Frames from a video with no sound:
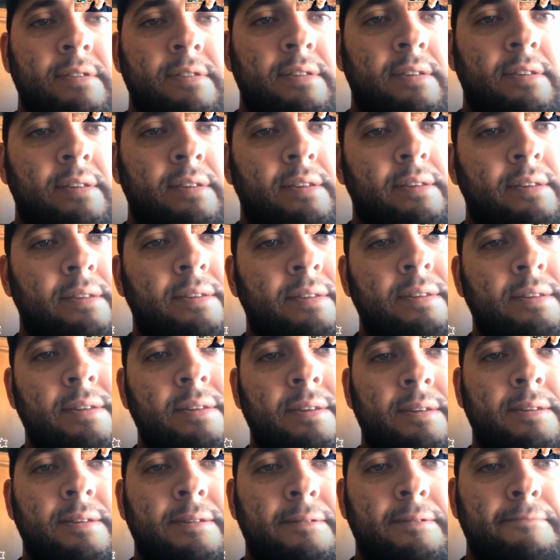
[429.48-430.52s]
So did
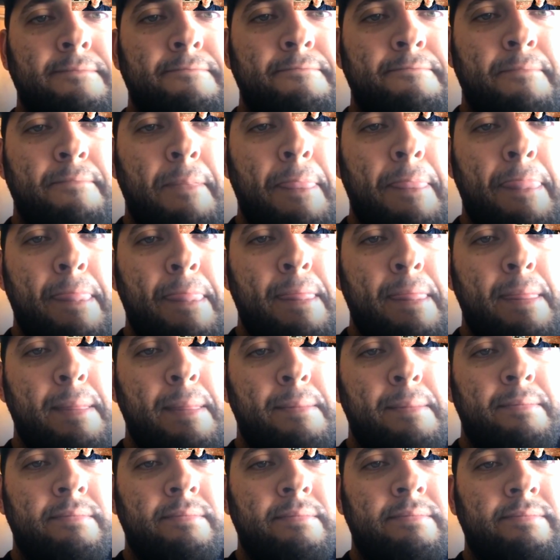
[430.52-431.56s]
anyone lift
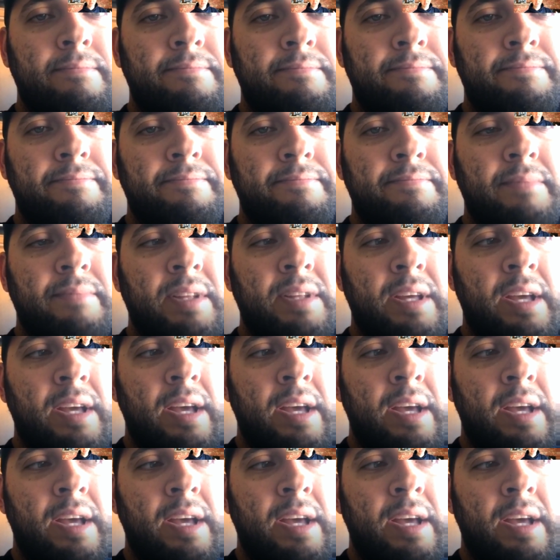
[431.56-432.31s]
them or